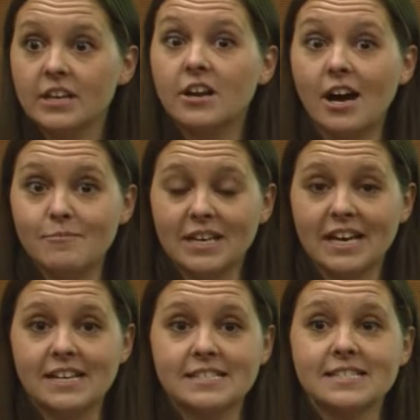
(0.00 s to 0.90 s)
not
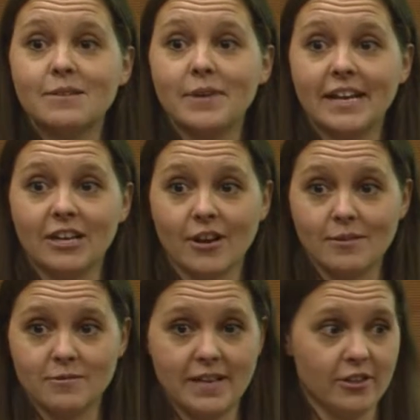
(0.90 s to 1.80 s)
because somebody
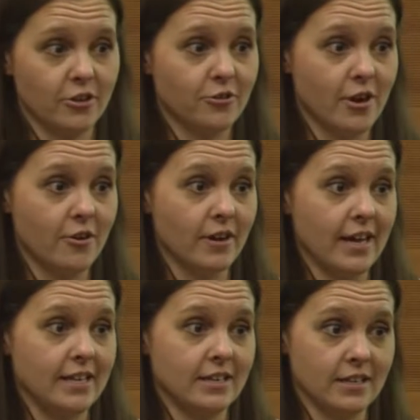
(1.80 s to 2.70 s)
crammed them down their throat
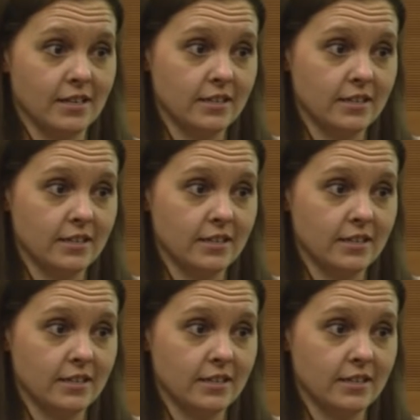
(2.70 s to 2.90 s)
and